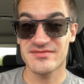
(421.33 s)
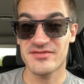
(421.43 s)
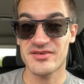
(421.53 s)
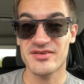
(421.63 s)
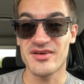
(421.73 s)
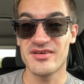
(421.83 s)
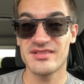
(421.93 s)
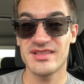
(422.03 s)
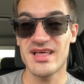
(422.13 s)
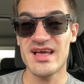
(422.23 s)
for...
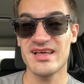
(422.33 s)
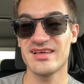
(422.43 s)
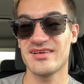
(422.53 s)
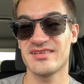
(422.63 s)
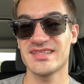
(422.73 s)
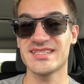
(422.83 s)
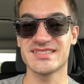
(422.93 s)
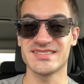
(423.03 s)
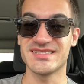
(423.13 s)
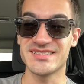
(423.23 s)

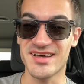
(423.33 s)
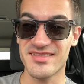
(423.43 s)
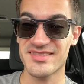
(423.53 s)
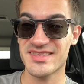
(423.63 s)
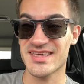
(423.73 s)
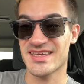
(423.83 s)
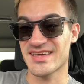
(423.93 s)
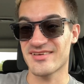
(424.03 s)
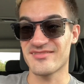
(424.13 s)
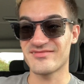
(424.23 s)
that's
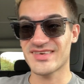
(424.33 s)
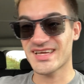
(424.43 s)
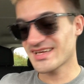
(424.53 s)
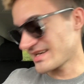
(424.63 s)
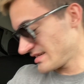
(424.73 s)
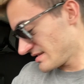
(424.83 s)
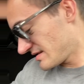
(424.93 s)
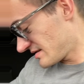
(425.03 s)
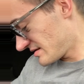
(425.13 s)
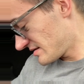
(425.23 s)
nothing. Oh my
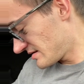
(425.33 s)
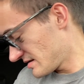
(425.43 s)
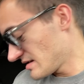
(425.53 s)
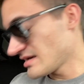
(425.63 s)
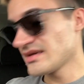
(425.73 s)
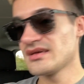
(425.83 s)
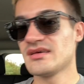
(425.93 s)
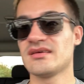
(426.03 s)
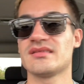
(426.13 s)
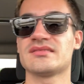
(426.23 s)
god.
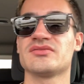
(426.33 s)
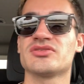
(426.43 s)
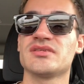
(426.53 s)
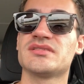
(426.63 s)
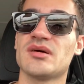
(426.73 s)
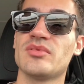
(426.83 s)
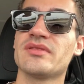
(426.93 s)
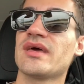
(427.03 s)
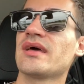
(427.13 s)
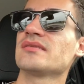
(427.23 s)
Usually double
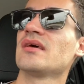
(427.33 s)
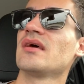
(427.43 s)
that.